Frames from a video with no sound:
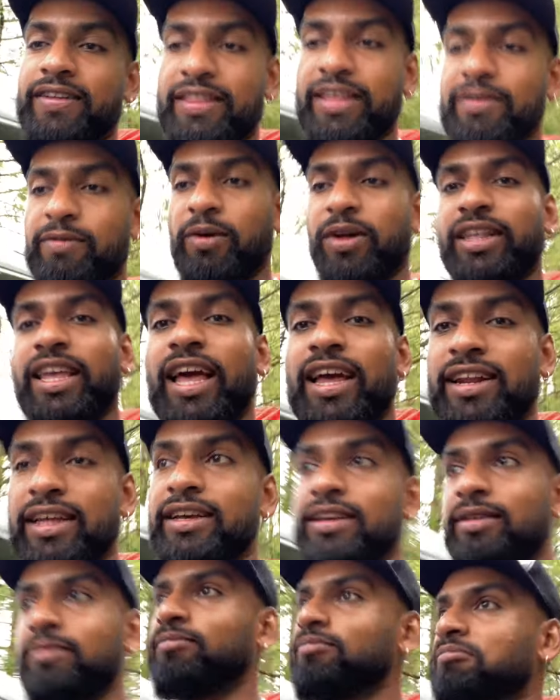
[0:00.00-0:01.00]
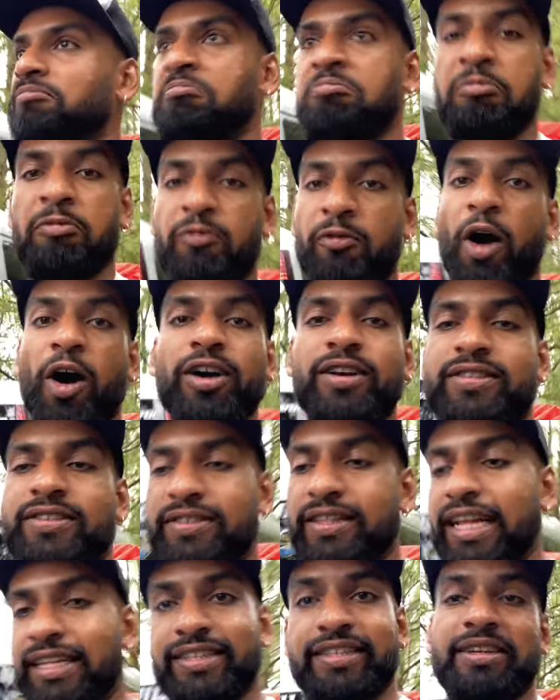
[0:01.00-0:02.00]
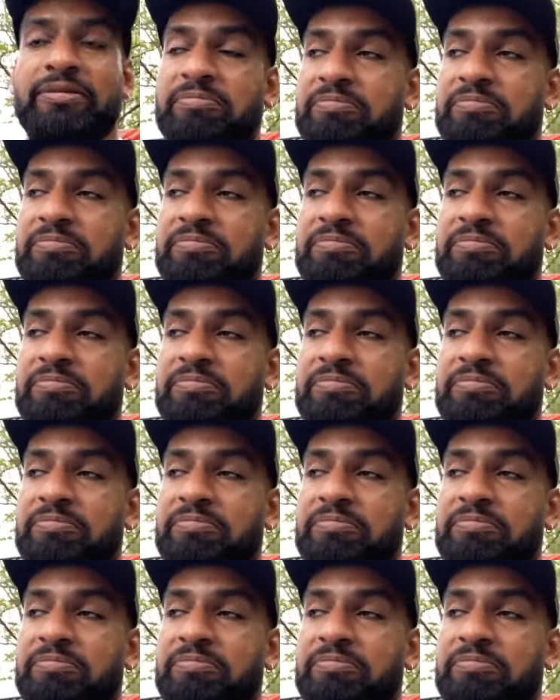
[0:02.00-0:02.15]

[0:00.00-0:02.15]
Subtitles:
the volcanic rocks. That's it.